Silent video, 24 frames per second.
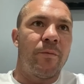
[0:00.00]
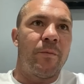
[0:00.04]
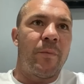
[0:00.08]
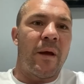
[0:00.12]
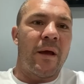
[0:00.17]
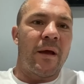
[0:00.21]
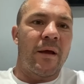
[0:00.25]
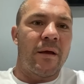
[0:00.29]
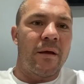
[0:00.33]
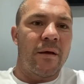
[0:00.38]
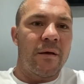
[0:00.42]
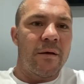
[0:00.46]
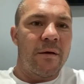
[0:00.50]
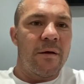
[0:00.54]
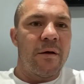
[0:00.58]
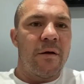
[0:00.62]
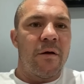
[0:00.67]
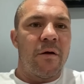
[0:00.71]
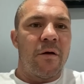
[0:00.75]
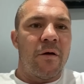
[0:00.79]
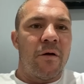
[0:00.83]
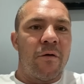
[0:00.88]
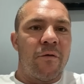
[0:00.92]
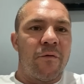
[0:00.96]
big
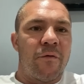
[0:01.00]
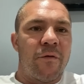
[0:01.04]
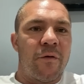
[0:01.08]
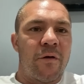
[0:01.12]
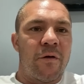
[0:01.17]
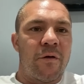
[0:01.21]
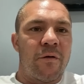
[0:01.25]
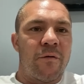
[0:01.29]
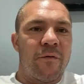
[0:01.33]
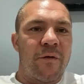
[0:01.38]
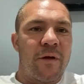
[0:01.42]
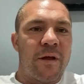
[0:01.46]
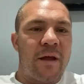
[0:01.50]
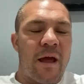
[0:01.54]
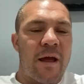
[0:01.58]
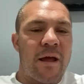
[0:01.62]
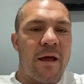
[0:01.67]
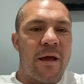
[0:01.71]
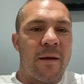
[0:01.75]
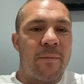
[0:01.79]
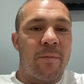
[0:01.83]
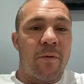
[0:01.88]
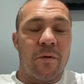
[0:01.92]
for for Katie.